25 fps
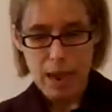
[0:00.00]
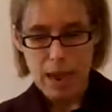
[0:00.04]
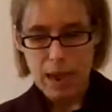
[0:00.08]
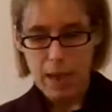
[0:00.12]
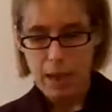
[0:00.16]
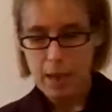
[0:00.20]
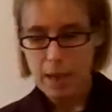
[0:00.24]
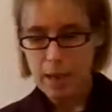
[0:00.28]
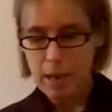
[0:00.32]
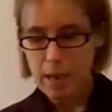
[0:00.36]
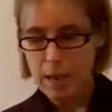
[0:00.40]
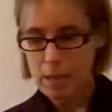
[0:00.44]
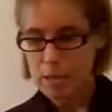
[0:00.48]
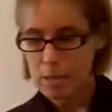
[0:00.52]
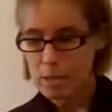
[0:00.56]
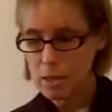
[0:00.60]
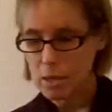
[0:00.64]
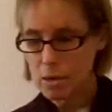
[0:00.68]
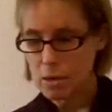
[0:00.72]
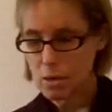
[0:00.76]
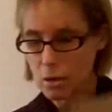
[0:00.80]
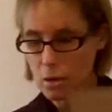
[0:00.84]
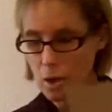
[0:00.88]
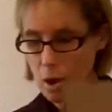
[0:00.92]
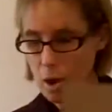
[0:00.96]
and
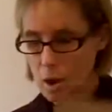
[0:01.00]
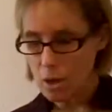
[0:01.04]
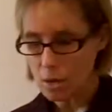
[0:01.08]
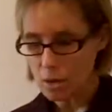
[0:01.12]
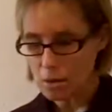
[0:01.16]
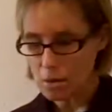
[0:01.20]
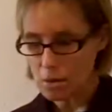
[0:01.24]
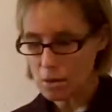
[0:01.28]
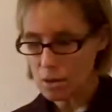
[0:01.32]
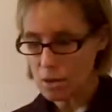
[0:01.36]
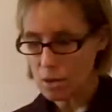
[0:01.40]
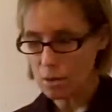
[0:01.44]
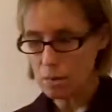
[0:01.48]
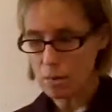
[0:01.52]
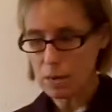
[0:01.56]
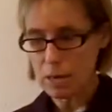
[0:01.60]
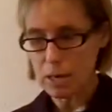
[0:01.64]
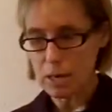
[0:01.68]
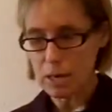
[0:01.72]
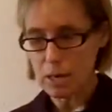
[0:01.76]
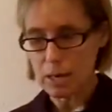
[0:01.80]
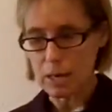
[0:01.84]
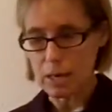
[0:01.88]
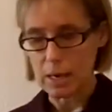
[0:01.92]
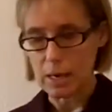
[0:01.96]
you'll also
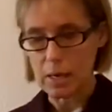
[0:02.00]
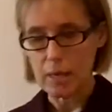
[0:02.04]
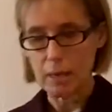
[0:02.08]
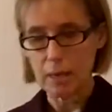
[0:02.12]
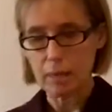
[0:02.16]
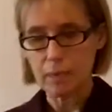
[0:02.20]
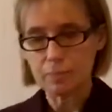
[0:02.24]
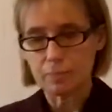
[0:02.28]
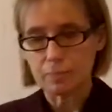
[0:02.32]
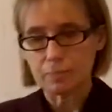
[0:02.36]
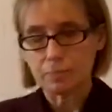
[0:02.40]
need,